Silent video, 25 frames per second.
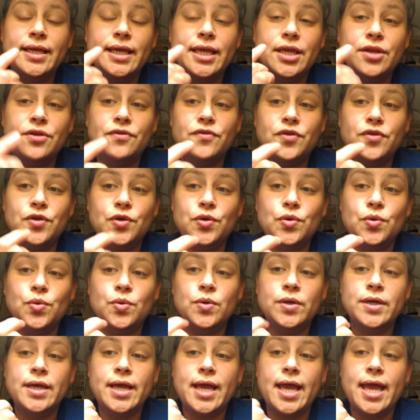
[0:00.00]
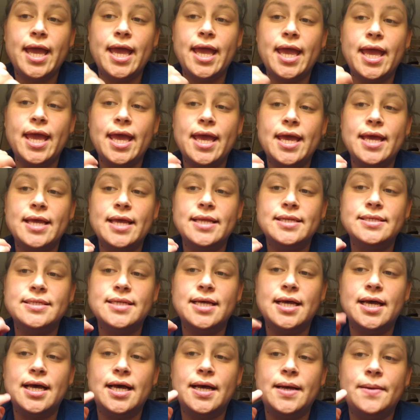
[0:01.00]
interview and
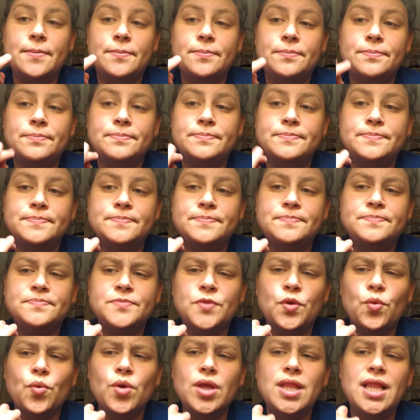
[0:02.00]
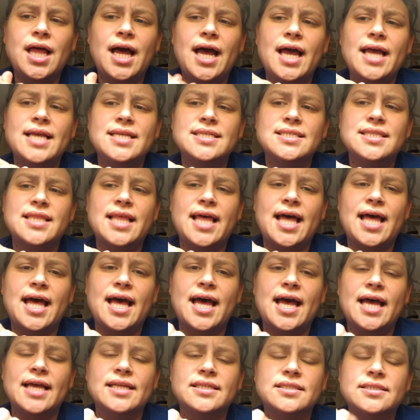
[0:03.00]
realized
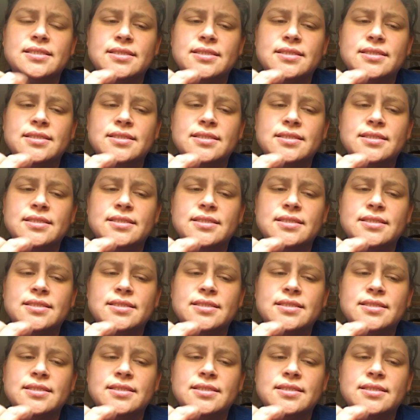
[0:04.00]
that